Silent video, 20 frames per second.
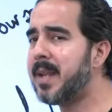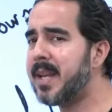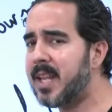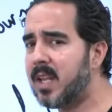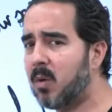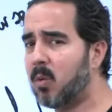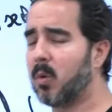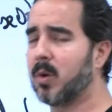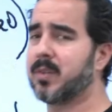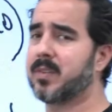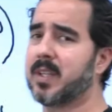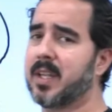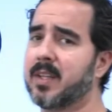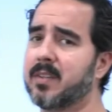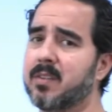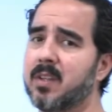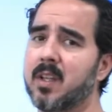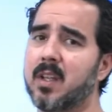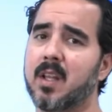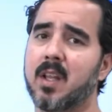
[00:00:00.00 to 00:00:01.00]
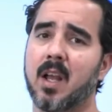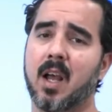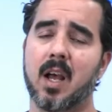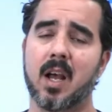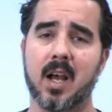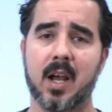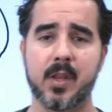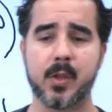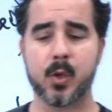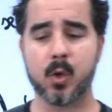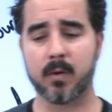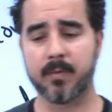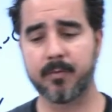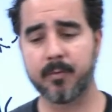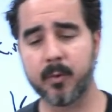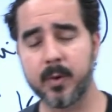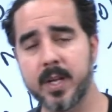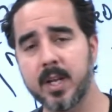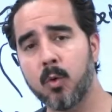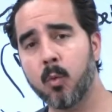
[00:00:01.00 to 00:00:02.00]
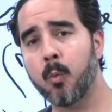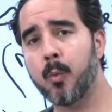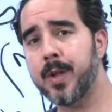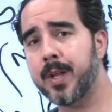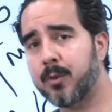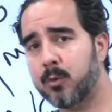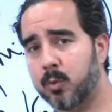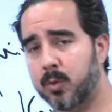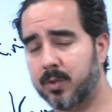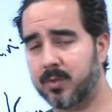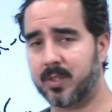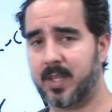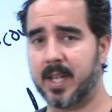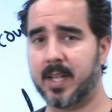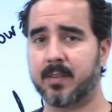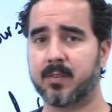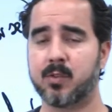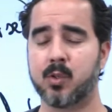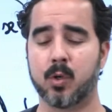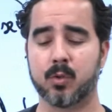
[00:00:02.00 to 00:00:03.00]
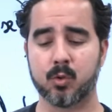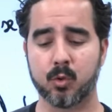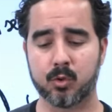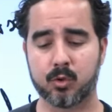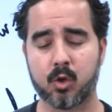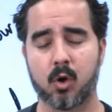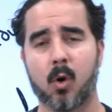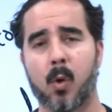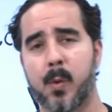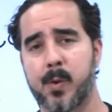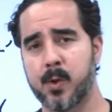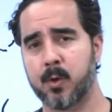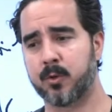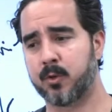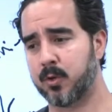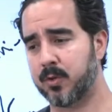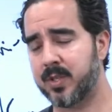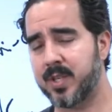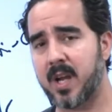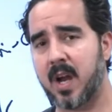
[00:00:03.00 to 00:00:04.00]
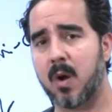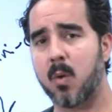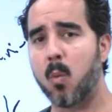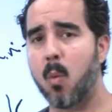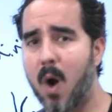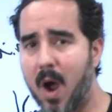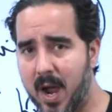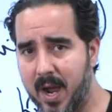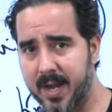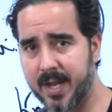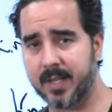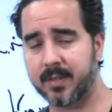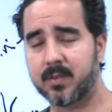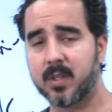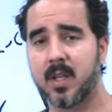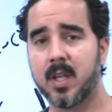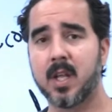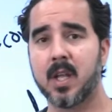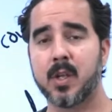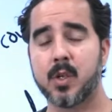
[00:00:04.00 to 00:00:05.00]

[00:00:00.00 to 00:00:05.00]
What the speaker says: mini courses, your free resources, your tutorials, your DIYs,